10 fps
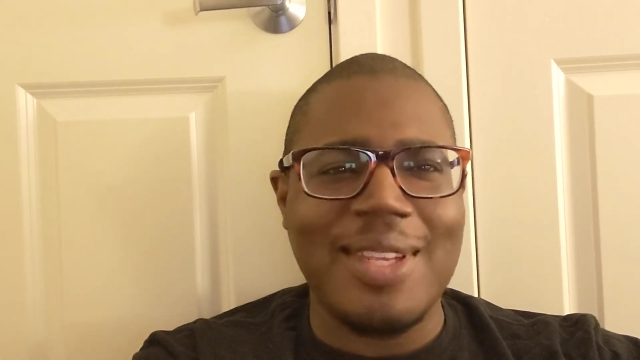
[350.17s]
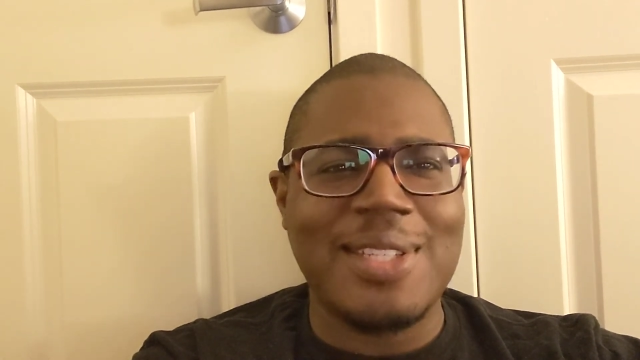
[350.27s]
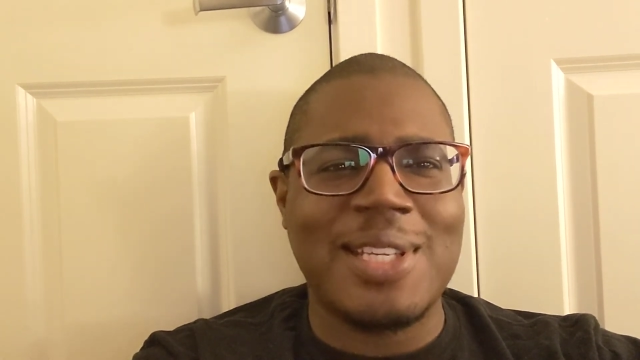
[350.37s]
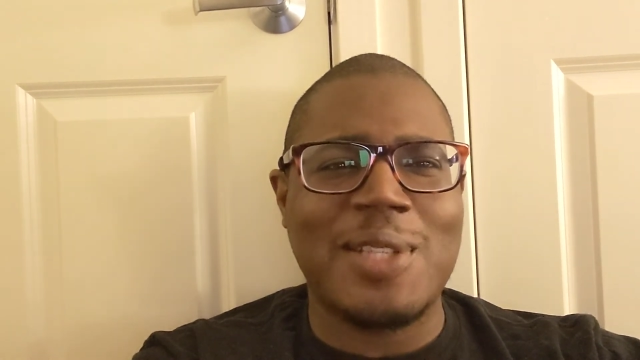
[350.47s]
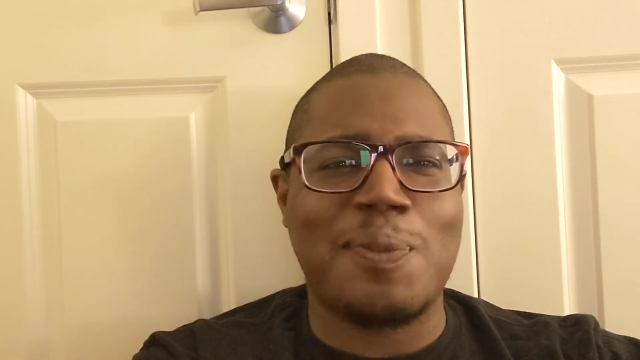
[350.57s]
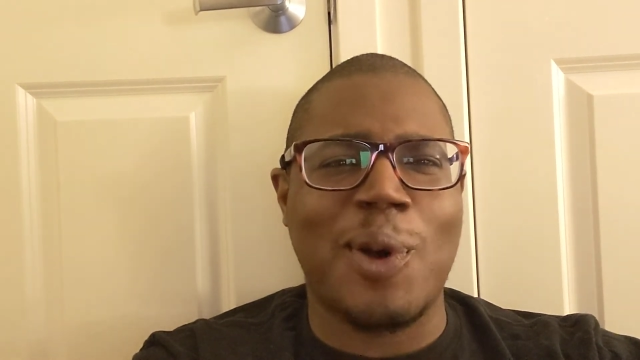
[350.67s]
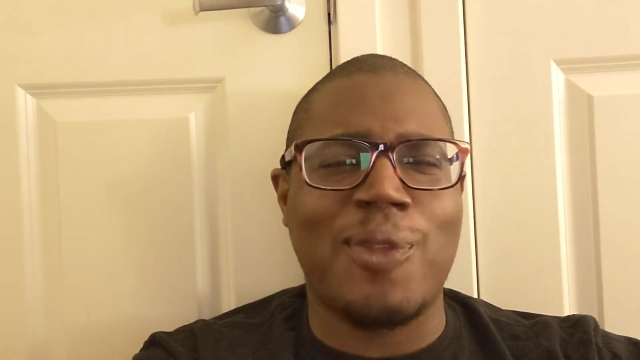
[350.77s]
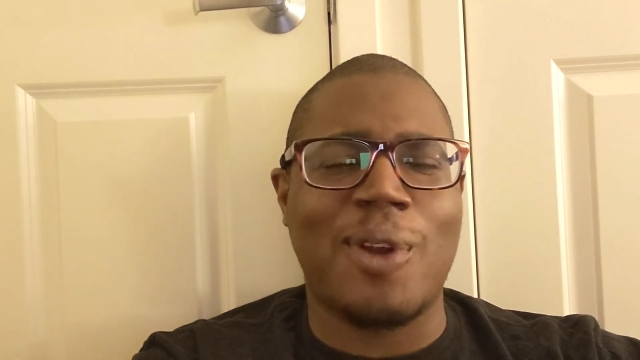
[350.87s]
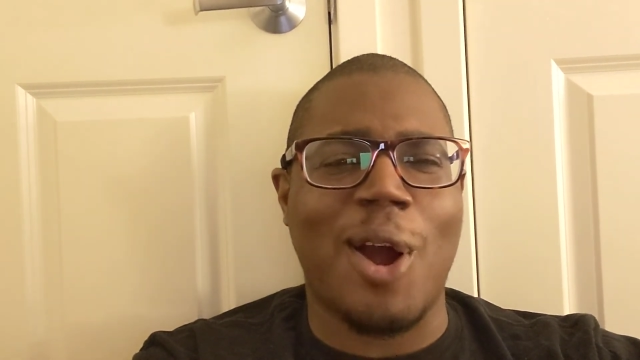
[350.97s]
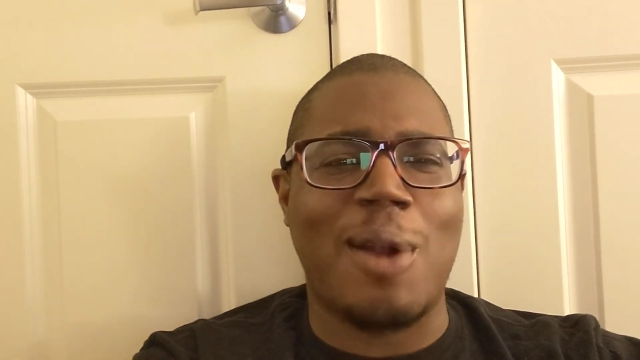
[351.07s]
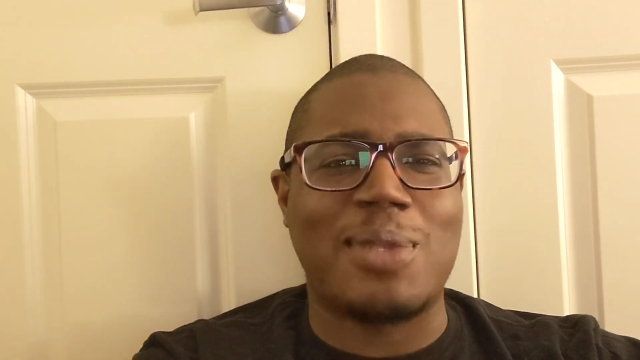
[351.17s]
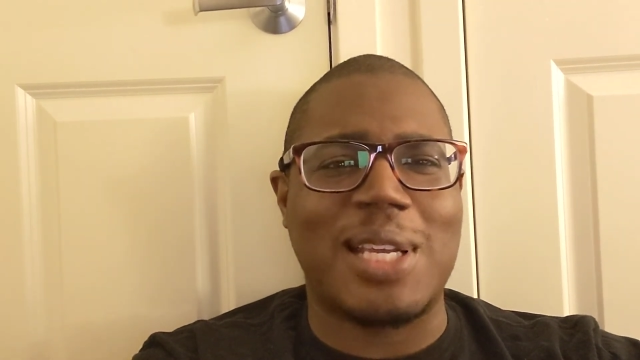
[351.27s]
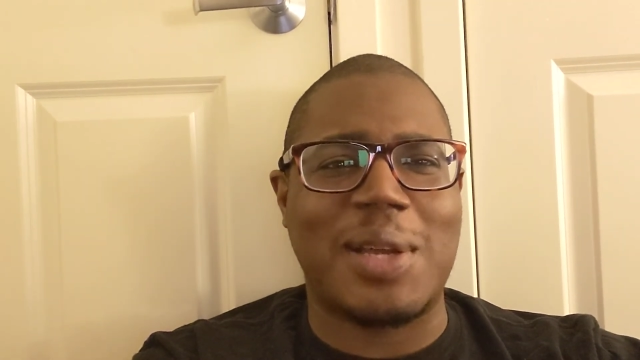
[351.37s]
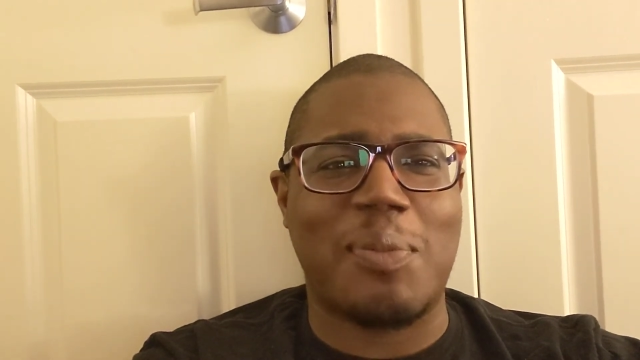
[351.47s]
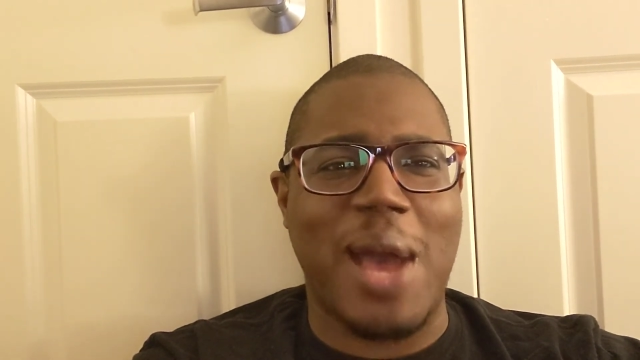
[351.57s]
she gets both her arms
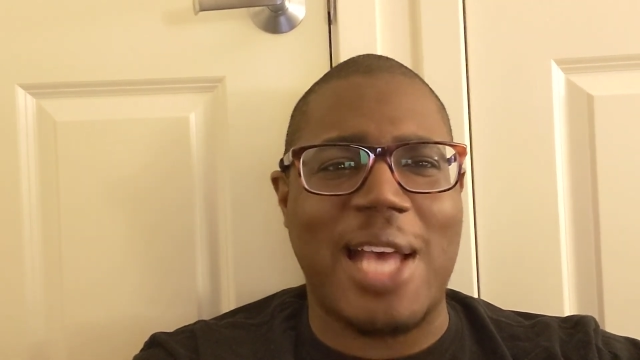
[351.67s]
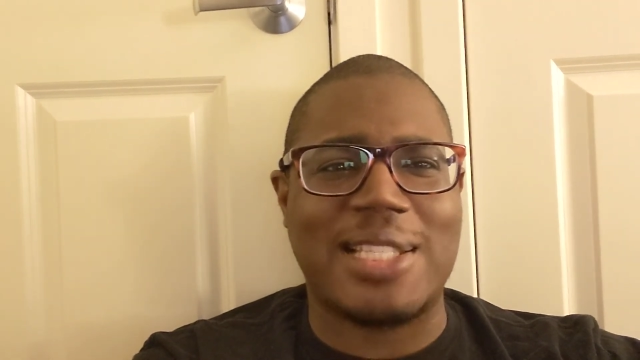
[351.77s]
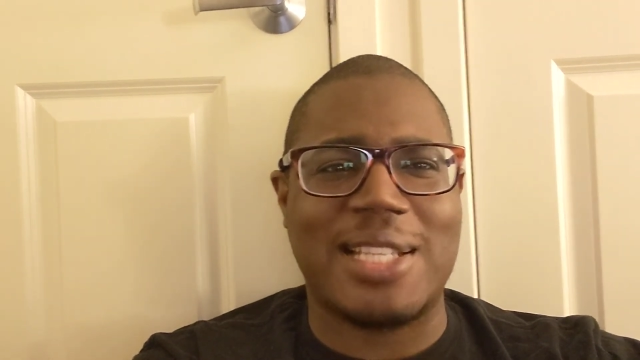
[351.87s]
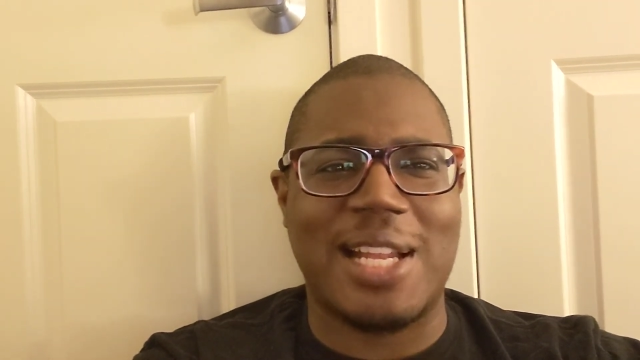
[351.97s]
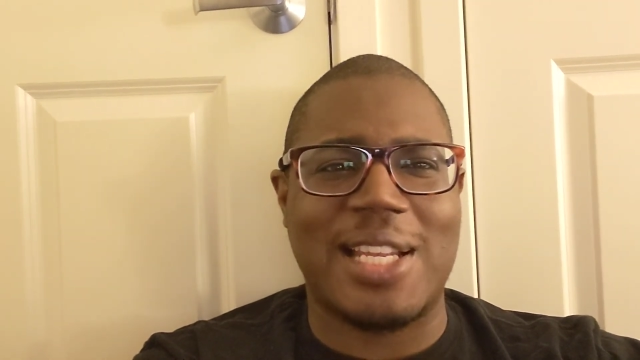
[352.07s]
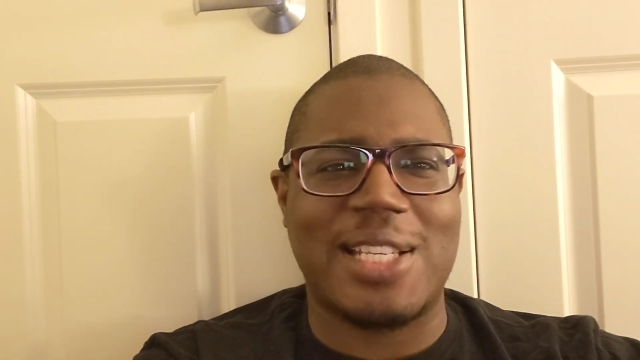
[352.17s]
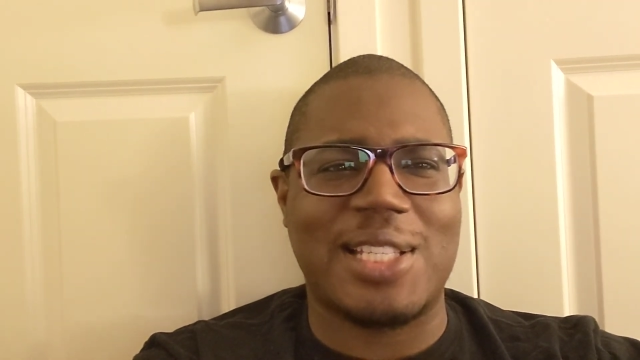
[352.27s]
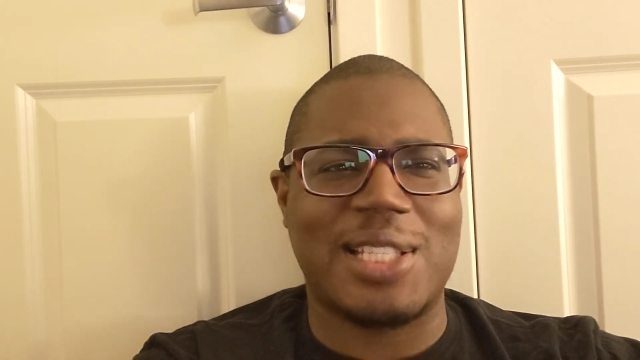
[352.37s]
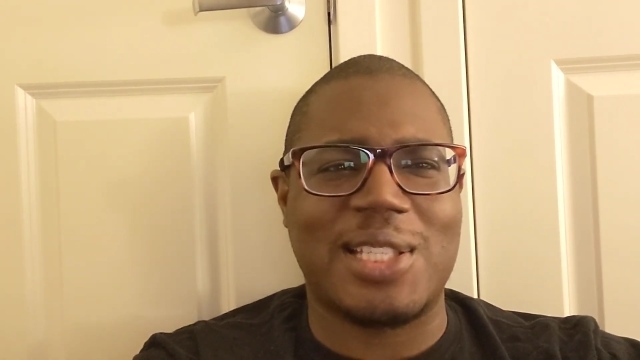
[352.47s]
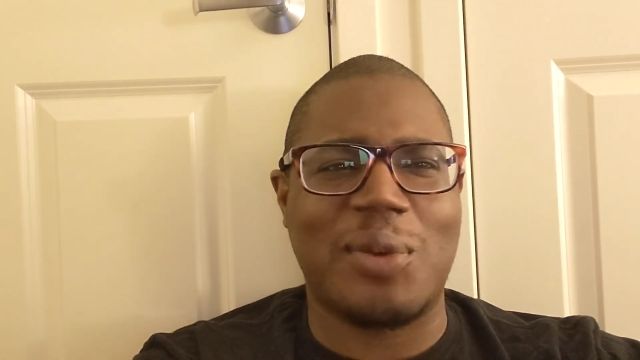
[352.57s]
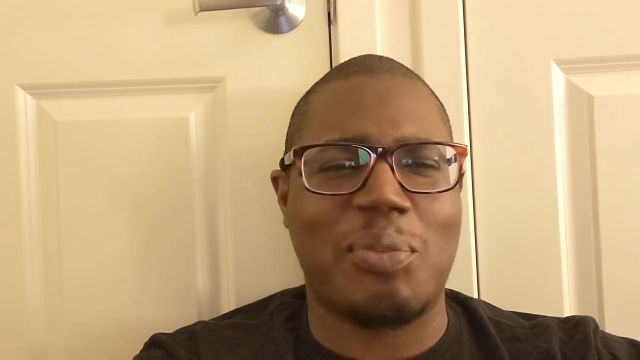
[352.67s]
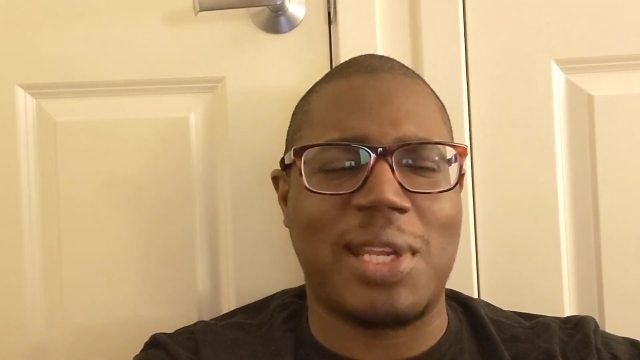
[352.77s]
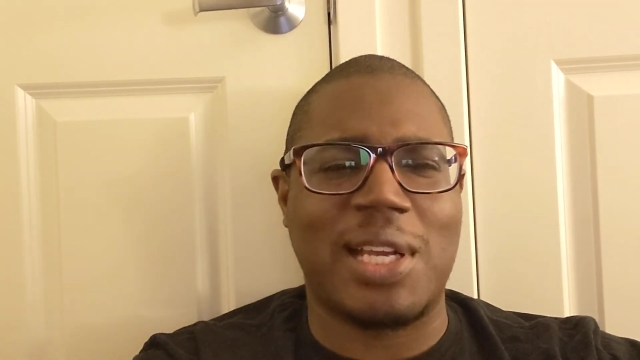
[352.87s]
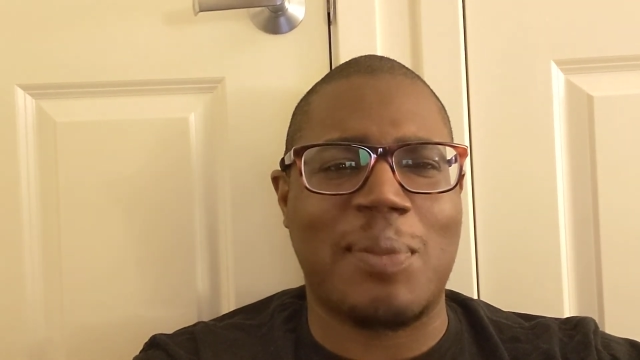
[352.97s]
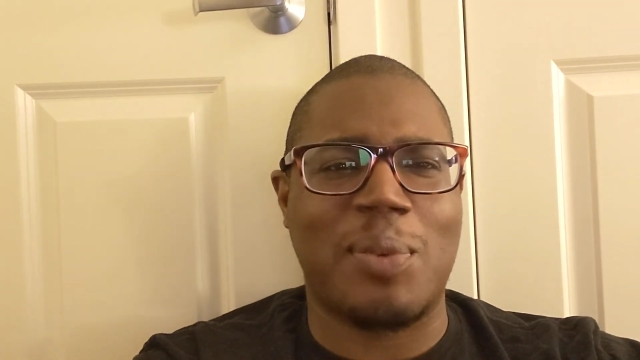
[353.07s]
incapacitated and she's still
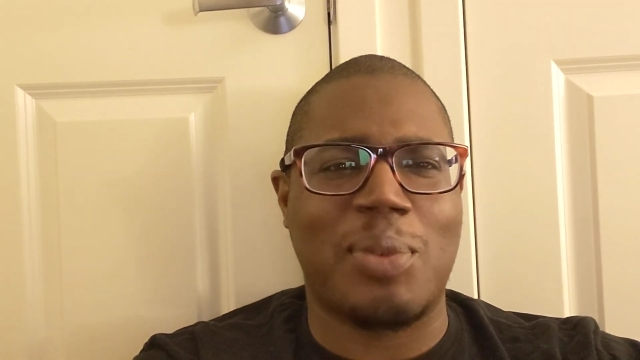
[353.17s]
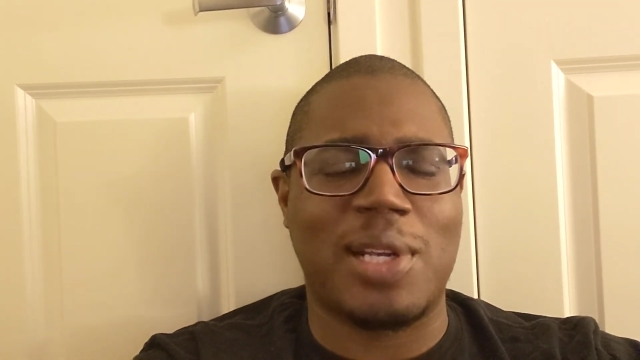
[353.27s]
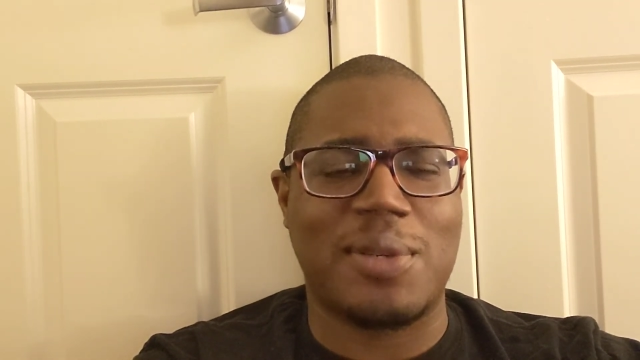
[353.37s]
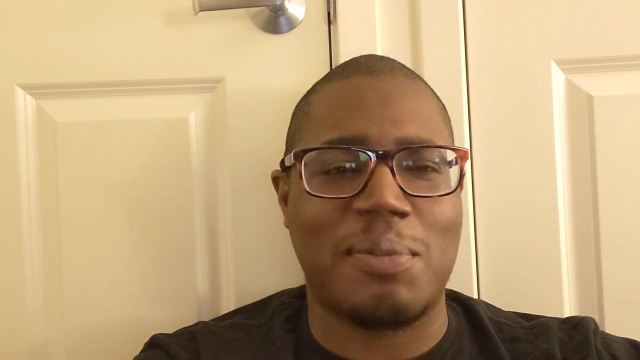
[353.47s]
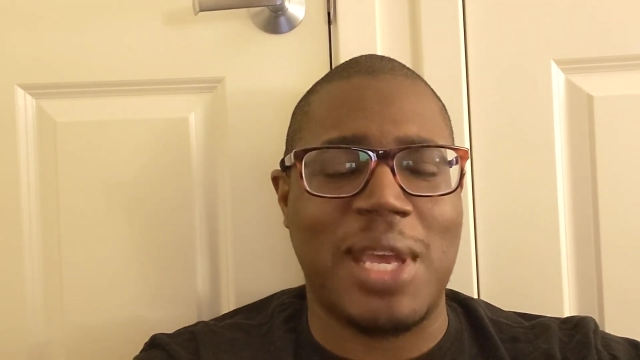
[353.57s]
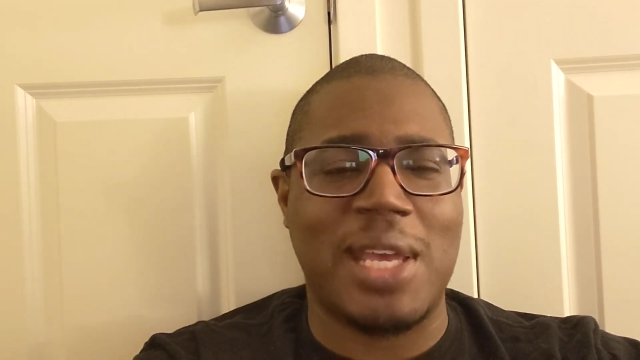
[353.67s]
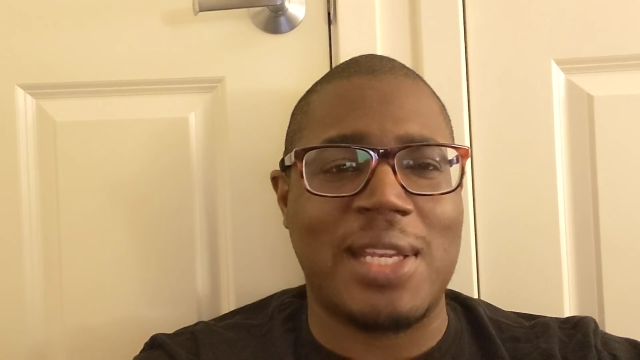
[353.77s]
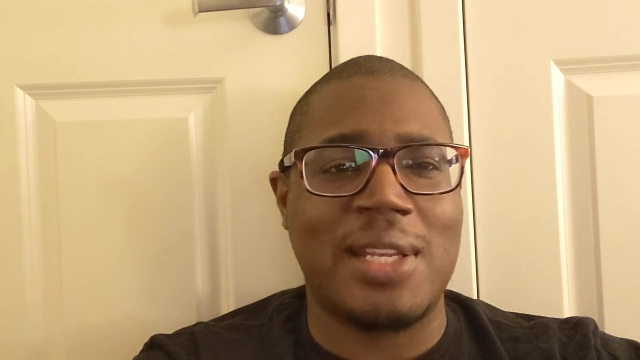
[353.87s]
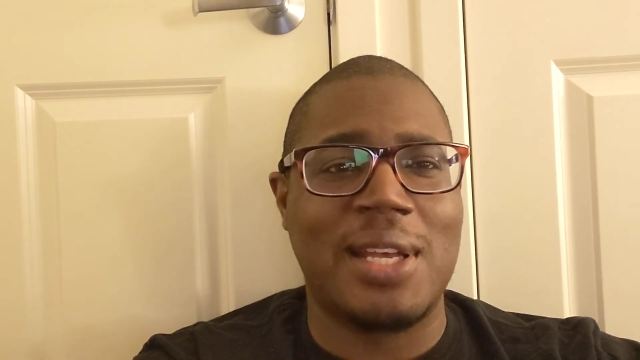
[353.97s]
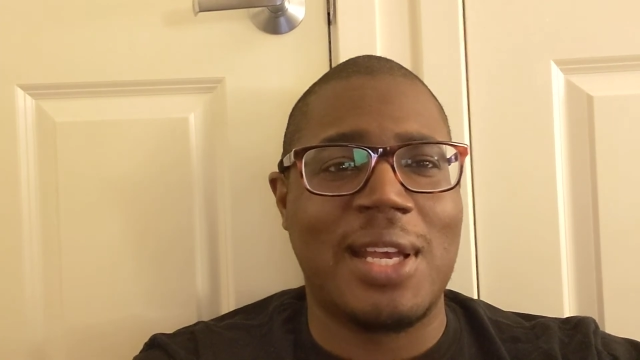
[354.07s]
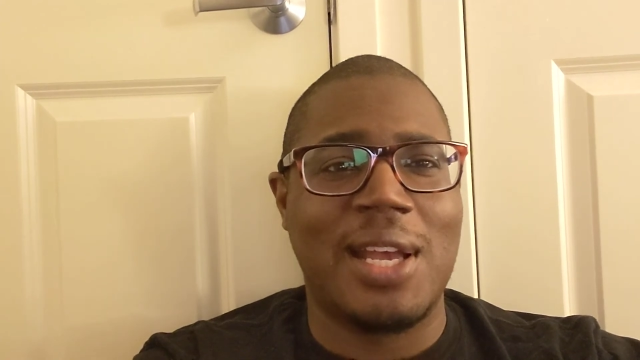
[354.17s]
beating up a bunch of men.